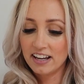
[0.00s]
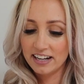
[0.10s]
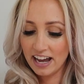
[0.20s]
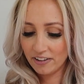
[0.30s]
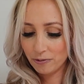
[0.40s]

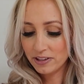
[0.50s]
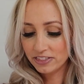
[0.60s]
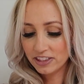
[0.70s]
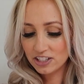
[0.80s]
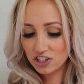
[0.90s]
Now
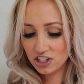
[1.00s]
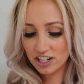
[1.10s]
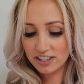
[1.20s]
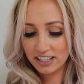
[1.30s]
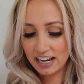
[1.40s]
with the
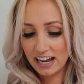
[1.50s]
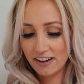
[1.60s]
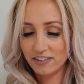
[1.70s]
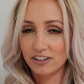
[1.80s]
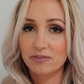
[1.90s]
shirt that I
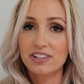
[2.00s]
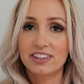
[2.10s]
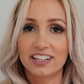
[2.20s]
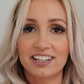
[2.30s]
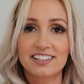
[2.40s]
have on with
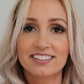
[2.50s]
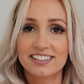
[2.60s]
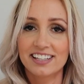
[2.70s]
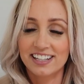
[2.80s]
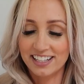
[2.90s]
this,
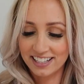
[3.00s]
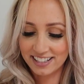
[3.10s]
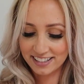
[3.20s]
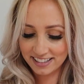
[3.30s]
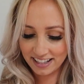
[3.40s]
it
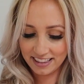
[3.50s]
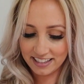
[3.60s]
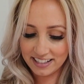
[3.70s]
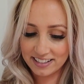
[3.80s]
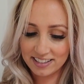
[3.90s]
is
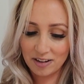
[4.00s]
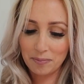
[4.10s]
this